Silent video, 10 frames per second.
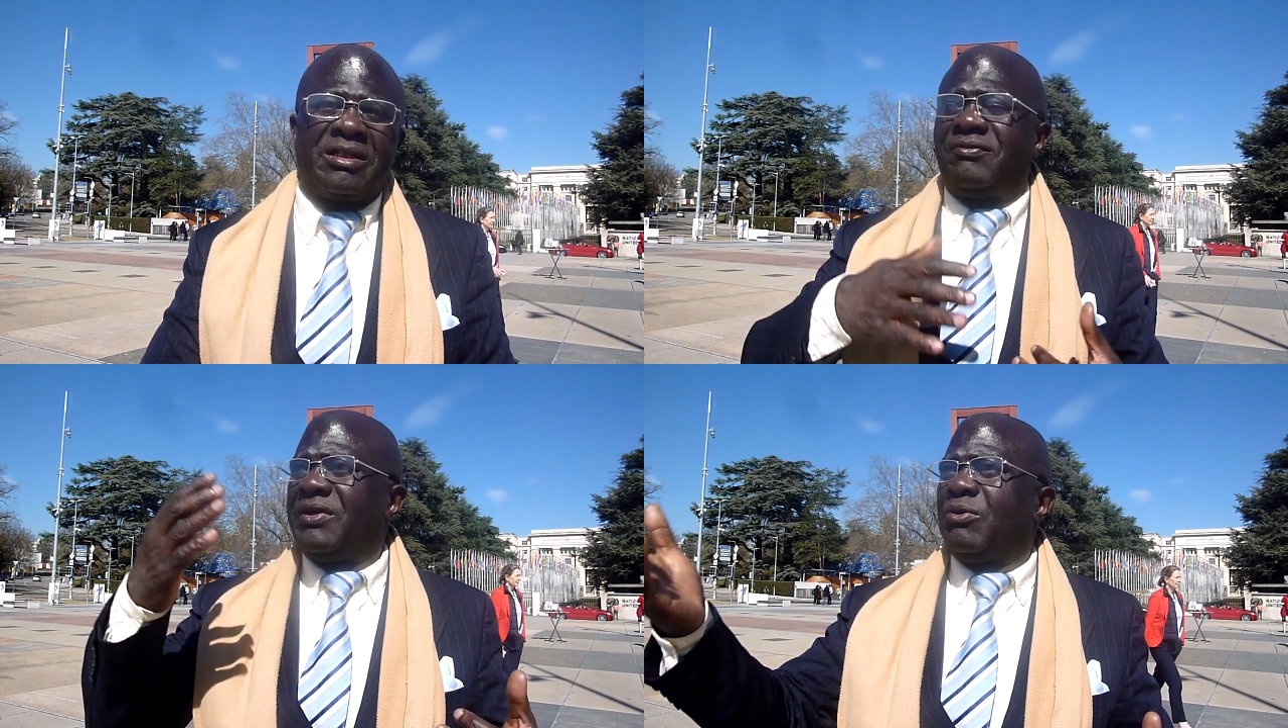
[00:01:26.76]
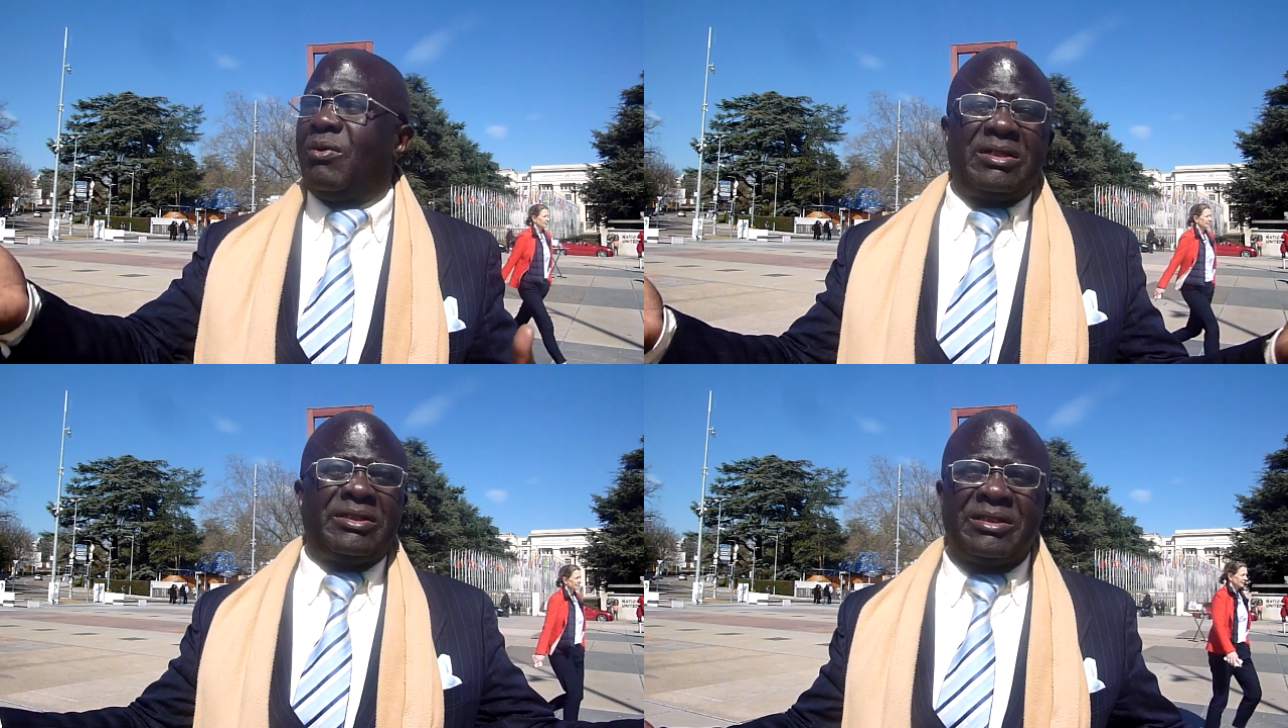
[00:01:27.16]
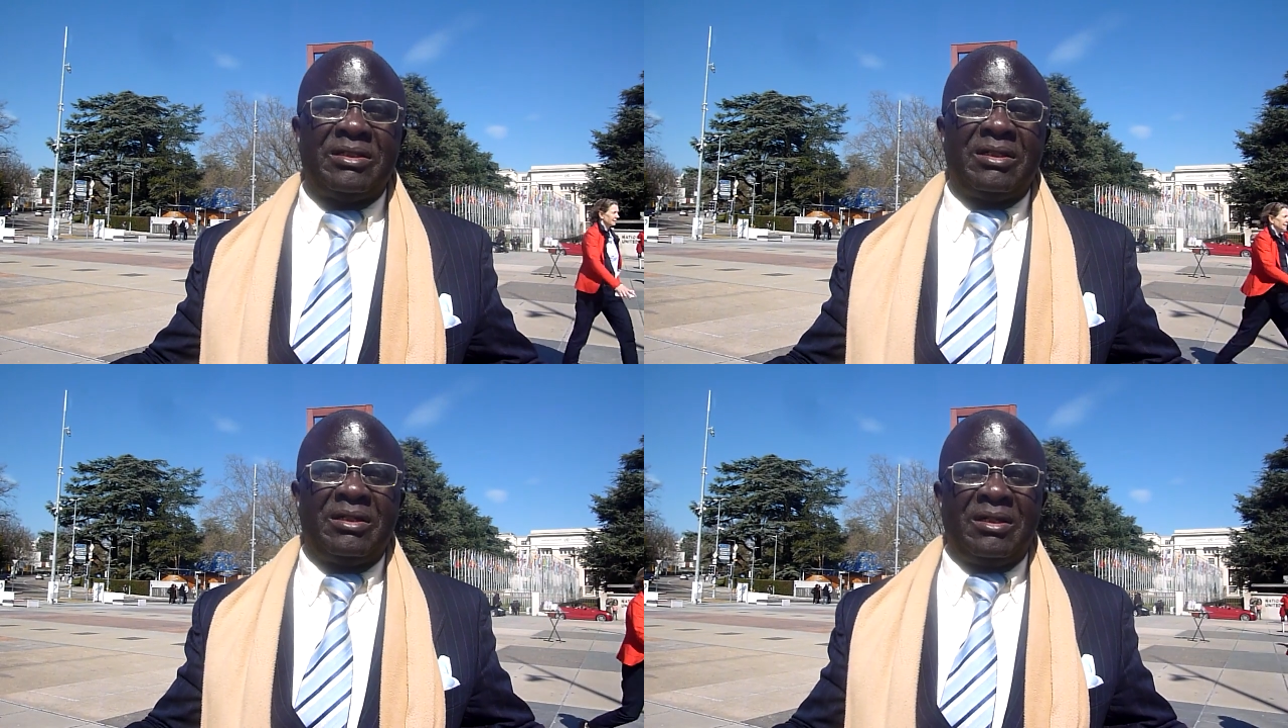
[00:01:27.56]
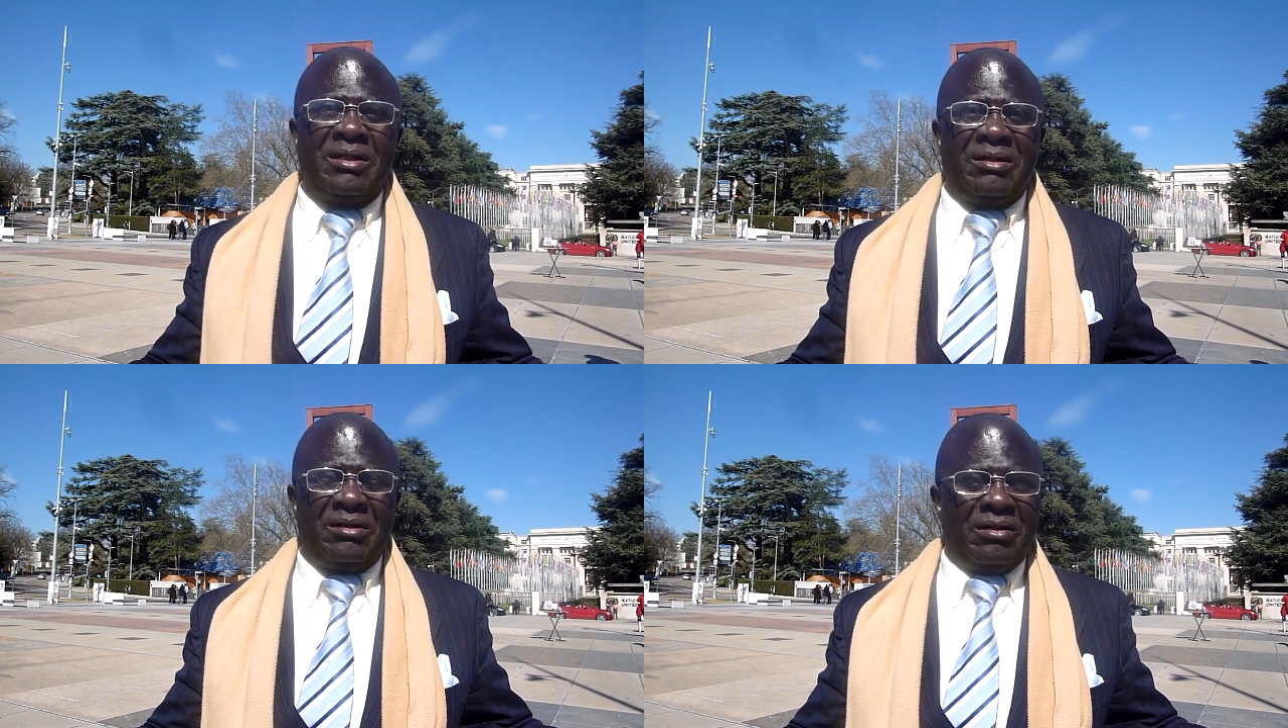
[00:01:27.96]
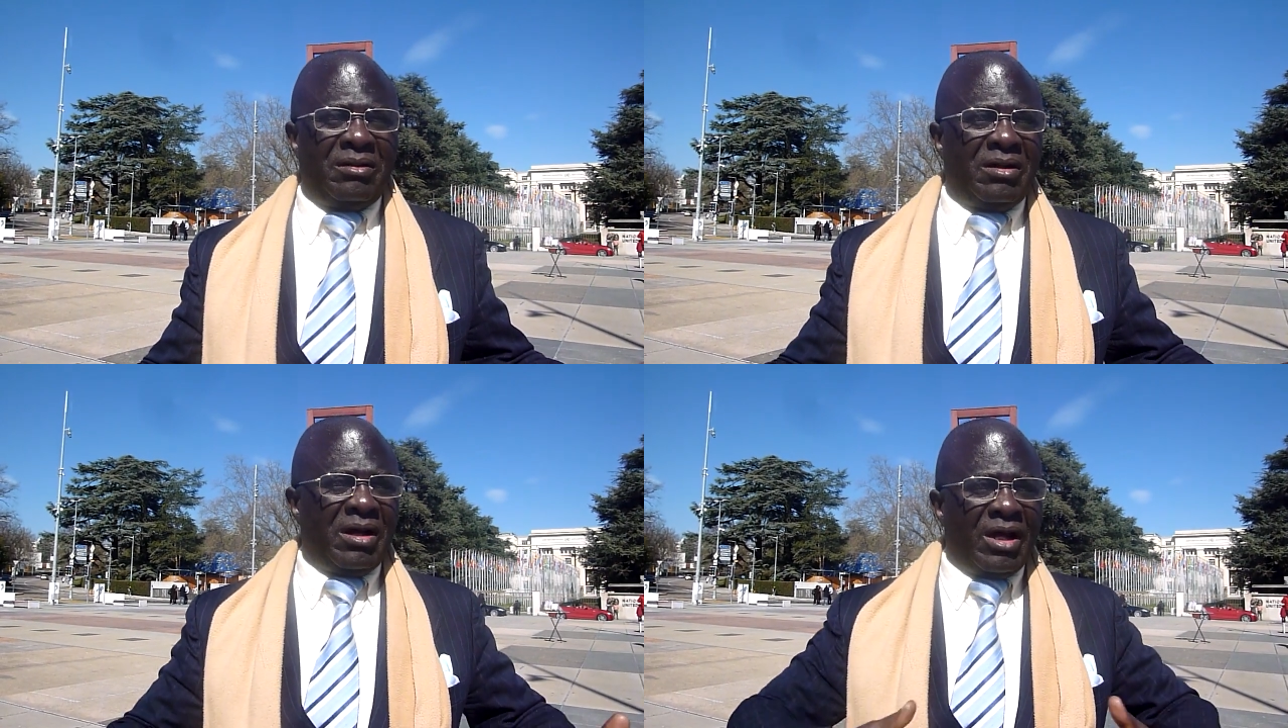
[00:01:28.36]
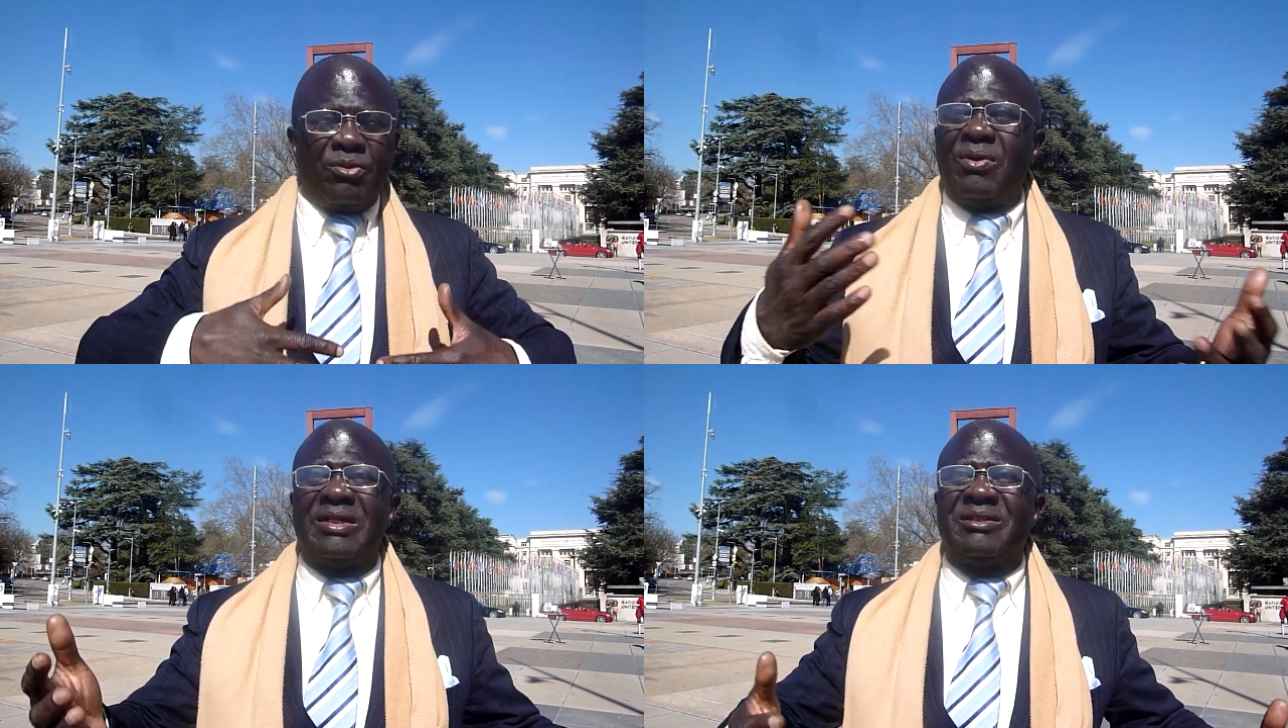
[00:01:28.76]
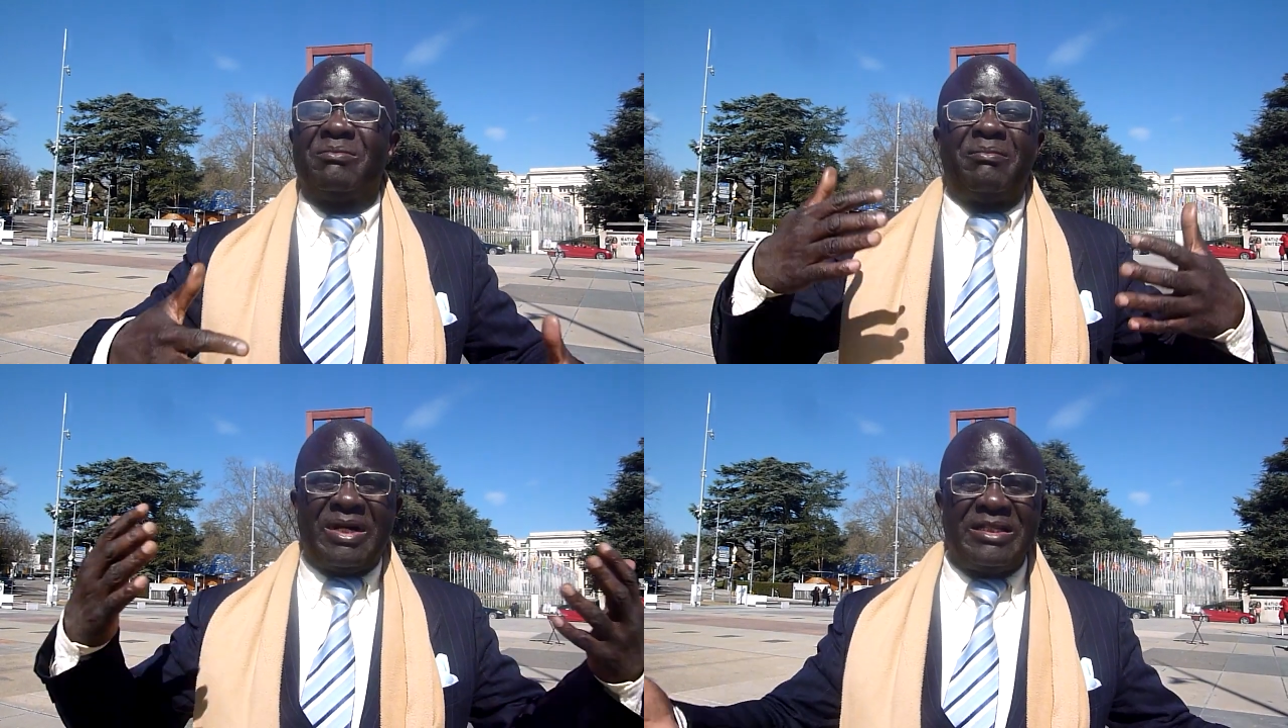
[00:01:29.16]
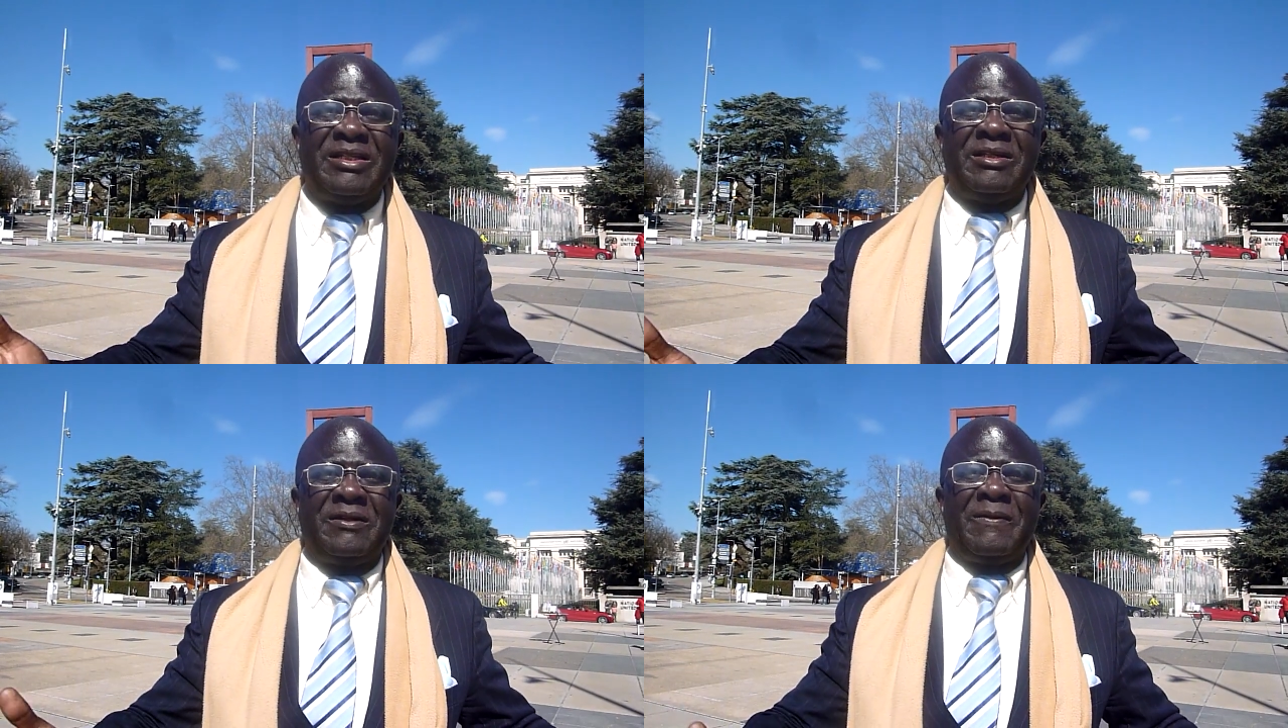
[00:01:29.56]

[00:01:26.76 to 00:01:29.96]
If I want I want money,